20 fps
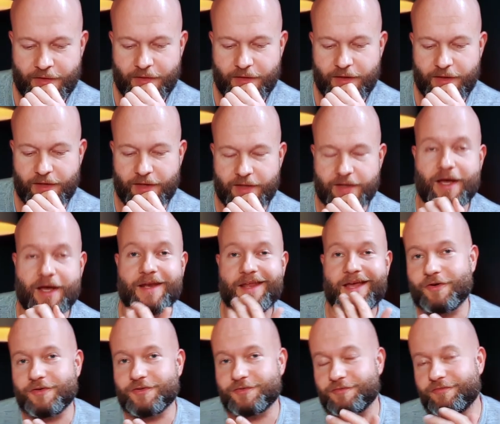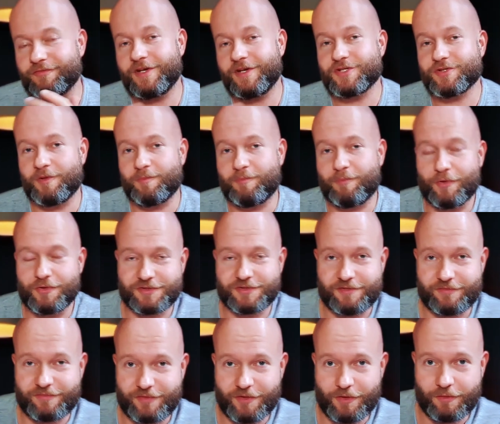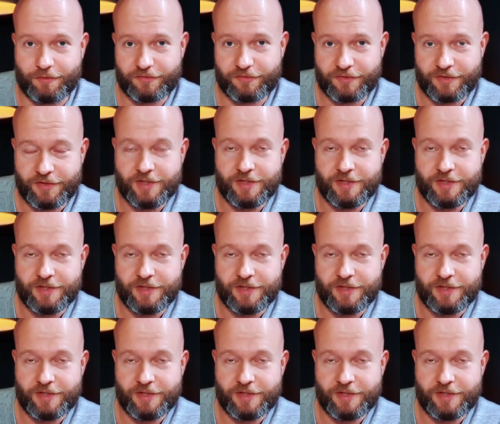and I like to finish on a positive note,